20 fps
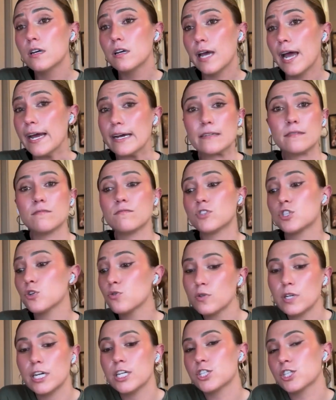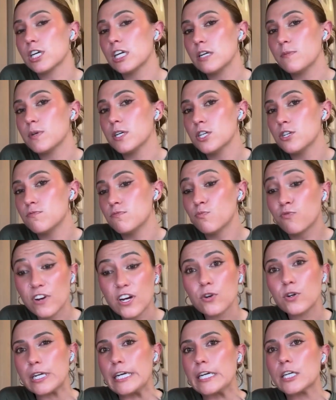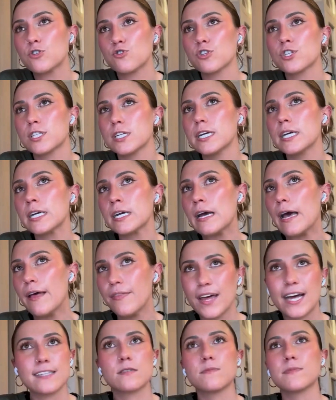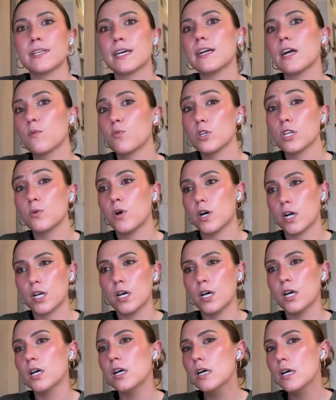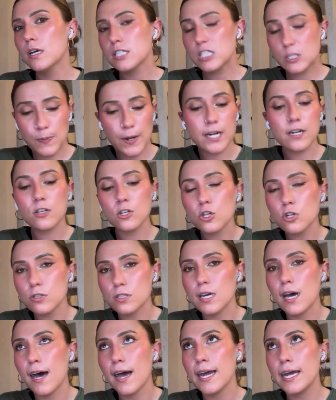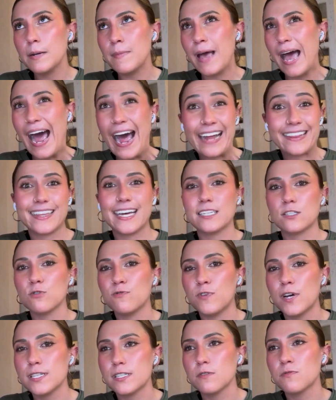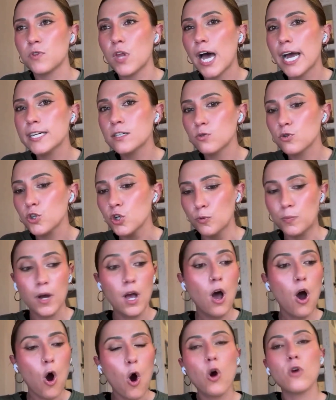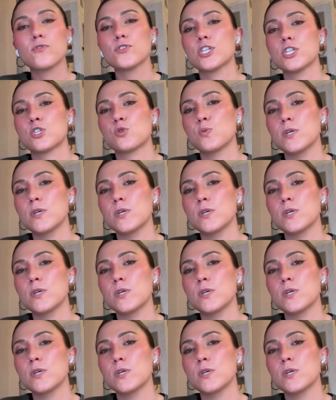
And so it's going to be very interesting. And that's something that I really want to spend a little time at that defensive line group over this